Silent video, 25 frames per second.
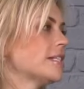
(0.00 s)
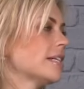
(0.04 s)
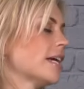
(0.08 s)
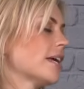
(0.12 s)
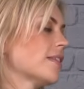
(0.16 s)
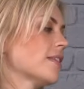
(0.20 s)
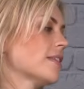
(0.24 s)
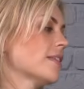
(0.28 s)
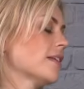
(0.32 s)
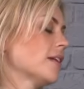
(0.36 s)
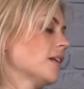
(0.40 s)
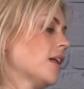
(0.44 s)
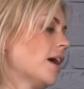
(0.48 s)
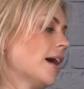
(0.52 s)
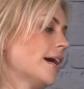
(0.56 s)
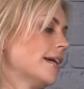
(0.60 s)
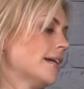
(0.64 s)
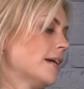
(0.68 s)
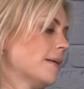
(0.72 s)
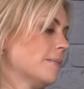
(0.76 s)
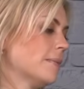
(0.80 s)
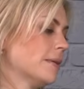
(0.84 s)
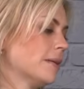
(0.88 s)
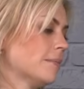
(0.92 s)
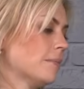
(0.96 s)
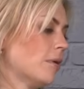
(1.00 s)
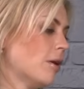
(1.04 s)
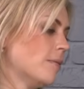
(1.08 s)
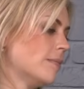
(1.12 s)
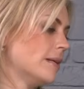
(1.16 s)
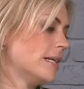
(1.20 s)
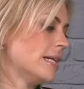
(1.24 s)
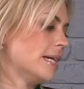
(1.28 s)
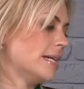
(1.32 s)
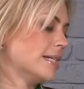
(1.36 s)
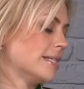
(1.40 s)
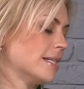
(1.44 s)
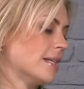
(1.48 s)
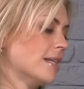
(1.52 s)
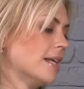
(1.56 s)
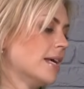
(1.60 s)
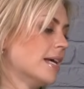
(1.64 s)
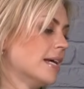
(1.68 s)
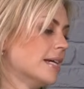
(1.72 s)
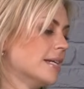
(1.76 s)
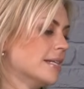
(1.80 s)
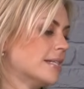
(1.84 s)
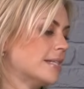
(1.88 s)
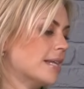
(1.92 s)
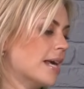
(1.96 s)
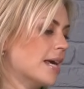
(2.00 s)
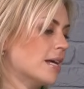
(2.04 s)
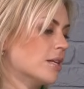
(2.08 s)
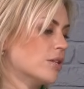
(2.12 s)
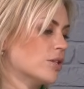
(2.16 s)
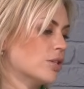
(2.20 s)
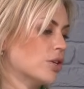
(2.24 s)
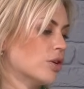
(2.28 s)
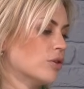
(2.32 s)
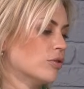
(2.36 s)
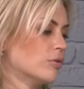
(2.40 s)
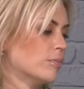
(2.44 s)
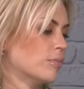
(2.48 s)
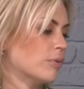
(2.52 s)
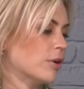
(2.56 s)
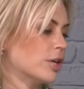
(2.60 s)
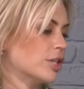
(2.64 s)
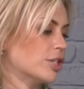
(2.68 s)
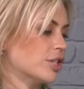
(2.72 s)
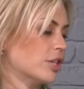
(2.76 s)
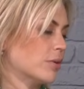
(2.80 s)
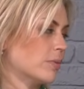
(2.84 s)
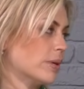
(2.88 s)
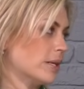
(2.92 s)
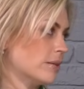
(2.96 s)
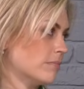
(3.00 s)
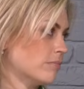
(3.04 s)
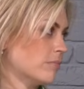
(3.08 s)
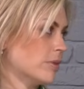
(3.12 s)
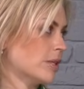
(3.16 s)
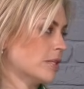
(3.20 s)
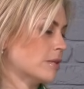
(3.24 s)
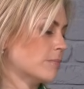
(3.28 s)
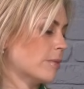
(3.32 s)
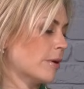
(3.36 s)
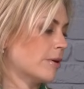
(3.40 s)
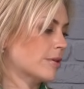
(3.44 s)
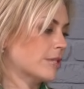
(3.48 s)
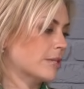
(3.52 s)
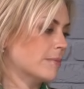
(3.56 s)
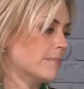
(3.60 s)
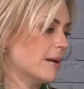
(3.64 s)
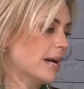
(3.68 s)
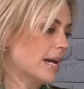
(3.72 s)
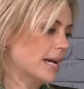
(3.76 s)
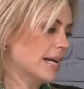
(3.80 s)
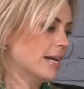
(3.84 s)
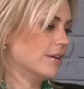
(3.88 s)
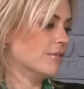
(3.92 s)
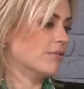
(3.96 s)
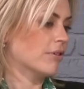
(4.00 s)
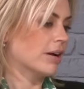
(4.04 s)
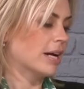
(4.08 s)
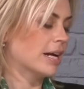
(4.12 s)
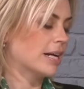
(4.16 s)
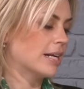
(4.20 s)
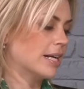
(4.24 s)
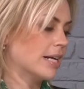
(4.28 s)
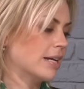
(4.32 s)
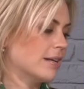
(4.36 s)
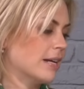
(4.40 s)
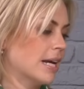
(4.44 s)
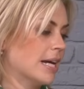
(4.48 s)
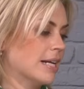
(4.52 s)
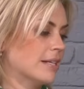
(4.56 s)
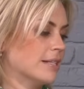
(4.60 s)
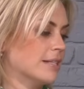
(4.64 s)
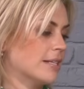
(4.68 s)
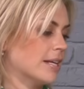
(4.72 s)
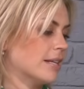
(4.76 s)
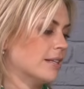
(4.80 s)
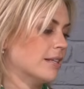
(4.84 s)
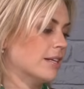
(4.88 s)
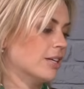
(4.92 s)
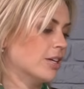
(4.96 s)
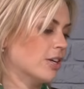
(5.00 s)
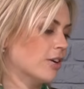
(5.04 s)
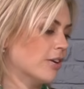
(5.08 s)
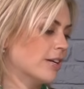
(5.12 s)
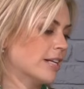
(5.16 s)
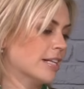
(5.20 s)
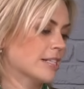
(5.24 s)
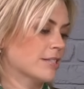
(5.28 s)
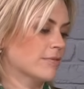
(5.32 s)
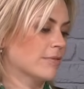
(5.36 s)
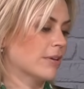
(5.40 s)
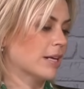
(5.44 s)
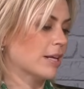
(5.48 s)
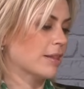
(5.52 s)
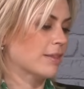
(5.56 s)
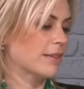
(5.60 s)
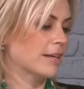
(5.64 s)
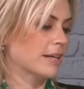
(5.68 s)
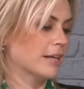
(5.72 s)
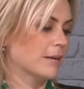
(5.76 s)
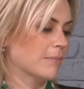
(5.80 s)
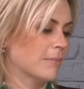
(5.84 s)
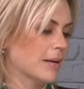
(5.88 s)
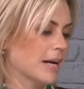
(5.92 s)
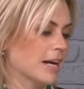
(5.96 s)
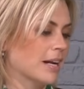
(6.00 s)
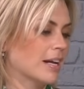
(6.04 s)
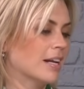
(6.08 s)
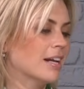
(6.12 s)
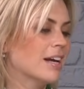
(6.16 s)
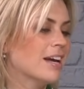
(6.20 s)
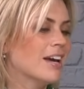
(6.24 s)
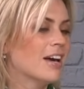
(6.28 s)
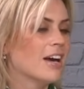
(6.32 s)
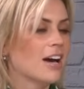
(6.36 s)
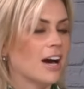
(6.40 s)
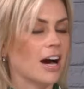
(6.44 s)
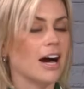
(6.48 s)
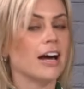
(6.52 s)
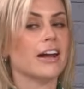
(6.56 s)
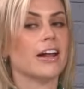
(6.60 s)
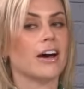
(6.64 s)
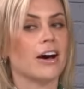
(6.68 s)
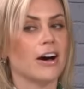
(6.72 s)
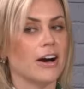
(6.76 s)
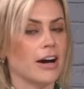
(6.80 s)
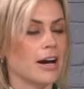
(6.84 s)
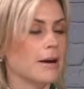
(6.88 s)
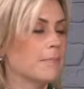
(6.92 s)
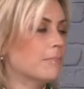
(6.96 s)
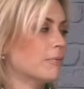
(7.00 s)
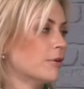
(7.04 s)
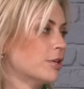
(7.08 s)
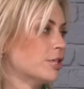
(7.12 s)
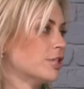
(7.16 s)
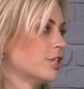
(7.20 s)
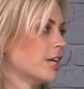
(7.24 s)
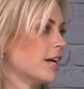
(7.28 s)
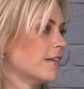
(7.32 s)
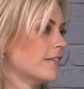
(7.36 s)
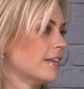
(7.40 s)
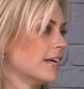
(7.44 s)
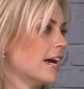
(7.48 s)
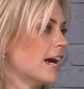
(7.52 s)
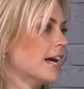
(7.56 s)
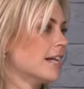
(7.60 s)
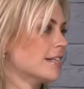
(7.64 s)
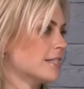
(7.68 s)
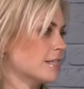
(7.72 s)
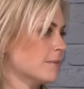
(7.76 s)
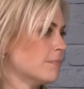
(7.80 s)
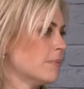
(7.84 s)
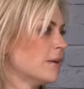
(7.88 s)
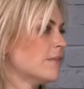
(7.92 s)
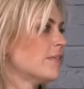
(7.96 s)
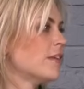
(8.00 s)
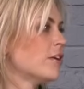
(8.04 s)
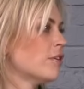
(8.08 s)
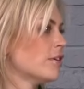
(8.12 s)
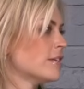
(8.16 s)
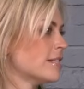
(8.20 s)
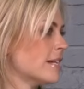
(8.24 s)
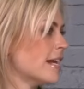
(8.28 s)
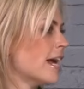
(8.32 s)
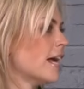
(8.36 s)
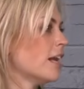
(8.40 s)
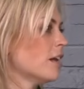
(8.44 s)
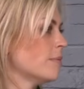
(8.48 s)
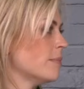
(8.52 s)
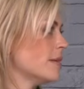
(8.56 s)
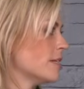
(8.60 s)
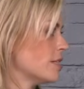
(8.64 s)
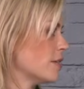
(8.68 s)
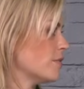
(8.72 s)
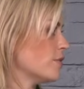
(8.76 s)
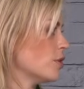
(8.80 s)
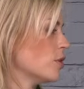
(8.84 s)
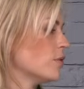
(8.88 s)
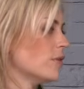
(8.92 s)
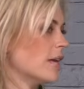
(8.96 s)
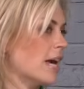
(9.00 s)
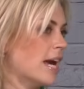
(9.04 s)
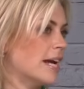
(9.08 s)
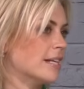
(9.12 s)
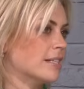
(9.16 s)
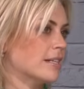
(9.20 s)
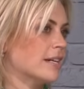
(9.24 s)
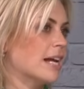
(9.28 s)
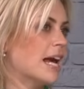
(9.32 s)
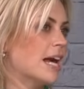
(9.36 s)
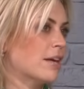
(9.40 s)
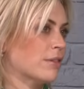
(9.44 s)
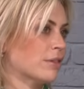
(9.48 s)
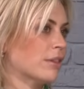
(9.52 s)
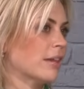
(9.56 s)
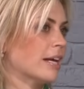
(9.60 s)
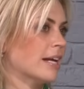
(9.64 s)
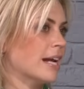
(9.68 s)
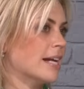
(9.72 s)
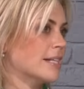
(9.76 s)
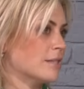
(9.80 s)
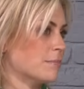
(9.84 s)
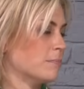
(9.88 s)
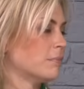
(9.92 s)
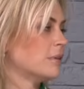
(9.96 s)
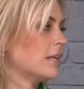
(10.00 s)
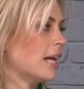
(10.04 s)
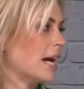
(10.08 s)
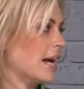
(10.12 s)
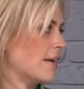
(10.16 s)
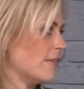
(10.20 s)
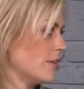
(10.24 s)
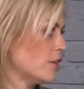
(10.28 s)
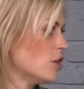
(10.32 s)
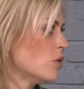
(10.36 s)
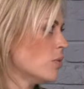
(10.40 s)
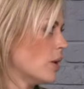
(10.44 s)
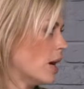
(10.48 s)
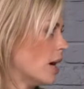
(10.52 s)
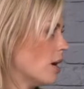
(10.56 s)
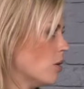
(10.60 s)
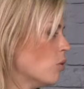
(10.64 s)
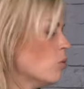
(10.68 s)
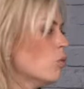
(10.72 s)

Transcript: together the lineup at the moment, Hesson, there is that internal pressure. We spoke to Matt Henry and he said that, he doesn't really think about it. And I appreciate the answer. But there is an element of you that as an athlete, as a player, that you are